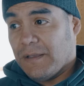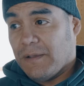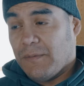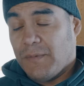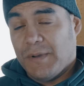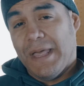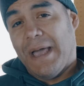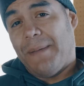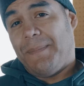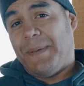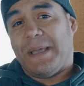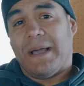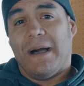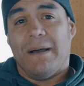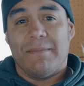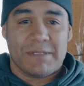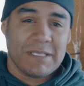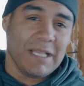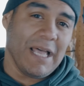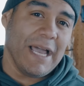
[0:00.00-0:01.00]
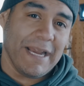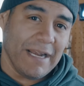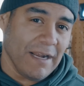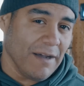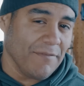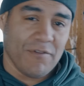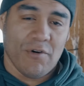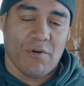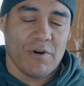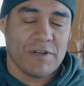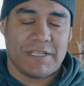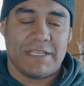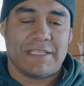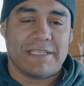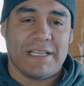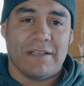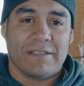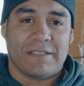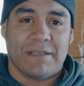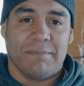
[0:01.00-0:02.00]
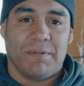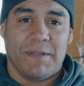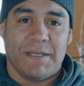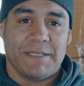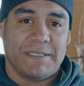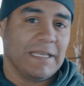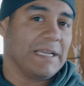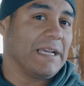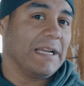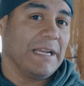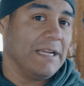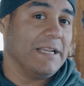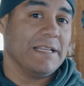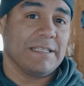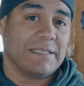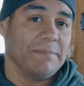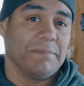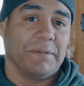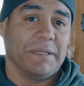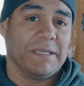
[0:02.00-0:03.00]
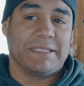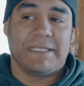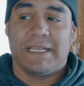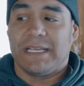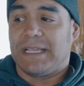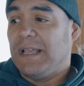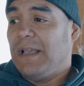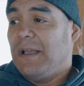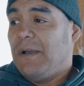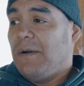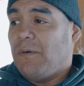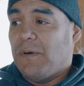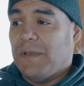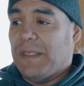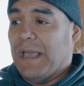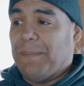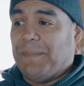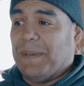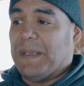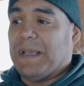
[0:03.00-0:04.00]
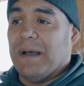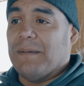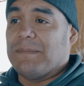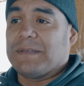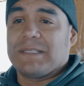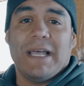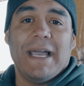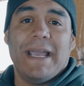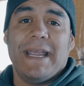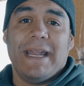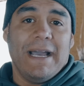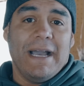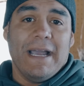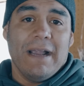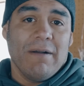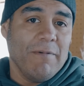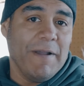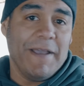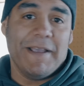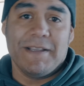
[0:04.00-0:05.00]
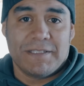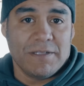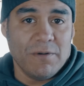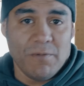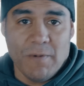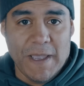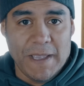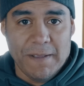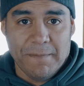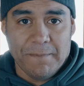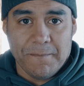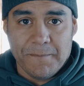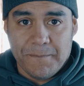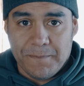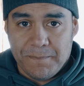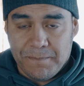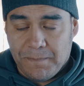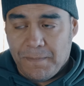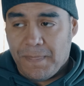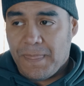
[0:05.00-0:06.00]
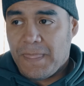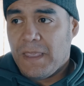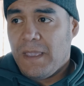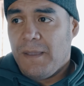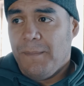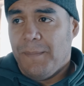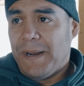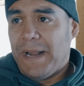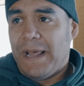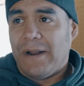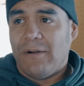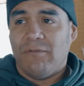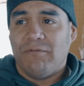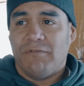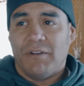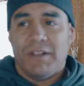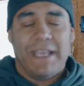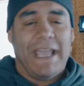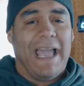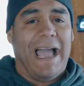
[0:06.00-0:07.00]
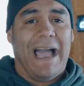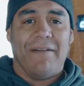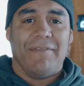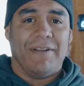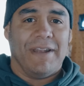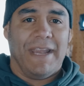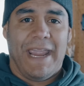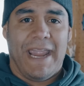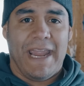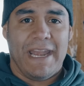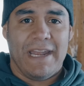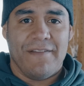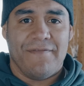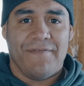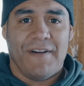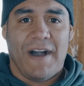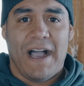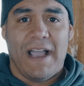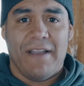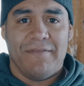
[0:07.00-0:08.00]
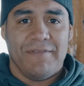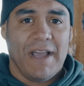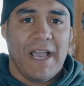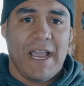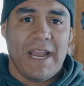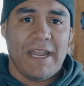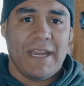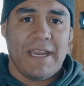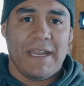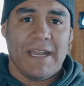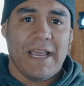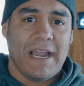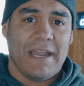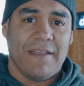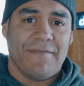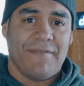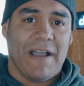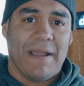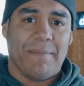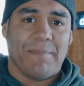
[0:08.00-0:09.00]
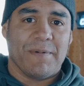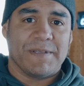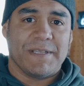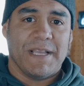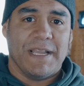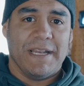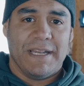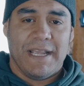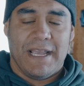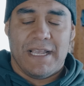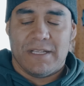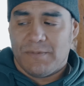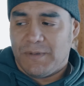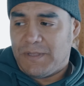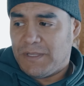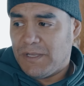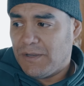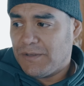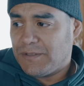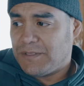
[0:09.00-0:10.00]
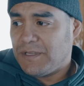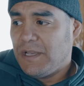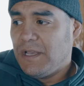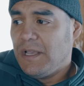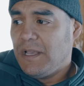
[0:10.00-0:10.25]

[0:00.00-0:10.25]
When that becomes light, of course it sounds simplistic, and it is simplistic. When that becomes light, I raise the weight. But I don't really have an 85, 90, 95% days with those.